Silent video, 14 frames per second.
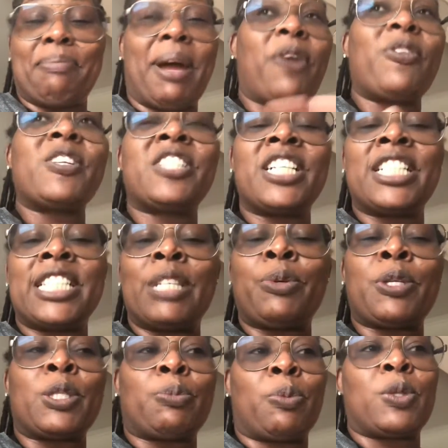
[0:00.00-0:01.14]
My original deal
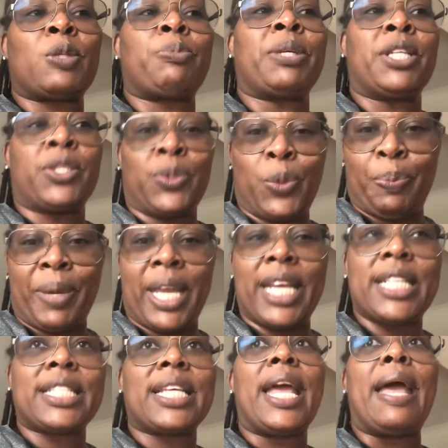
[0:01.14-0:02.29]
was supposed to be the
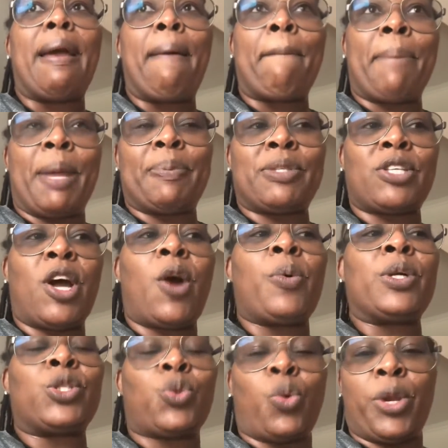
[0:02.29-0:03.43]
toothpaste, paper
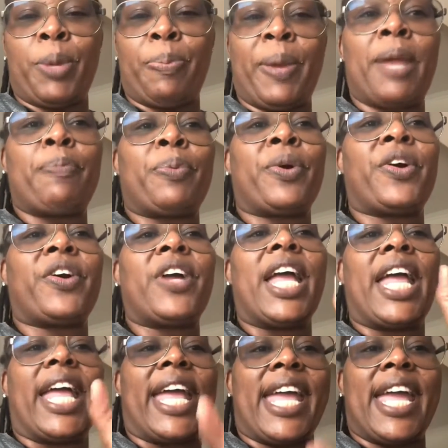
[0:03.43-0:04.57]
towel, toilet paper,
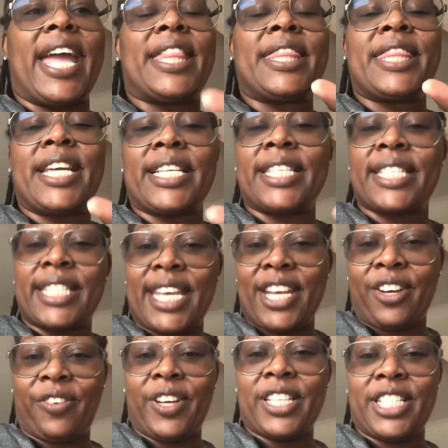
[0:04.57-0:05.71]
and the
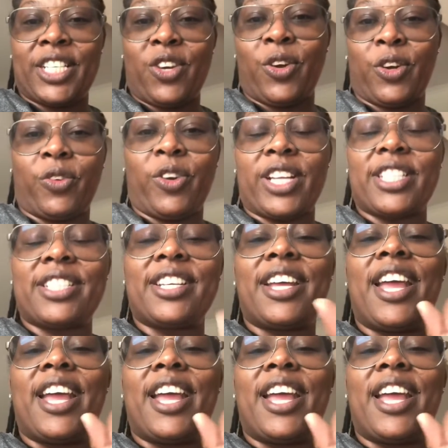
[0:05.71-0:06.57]
secret deodorant.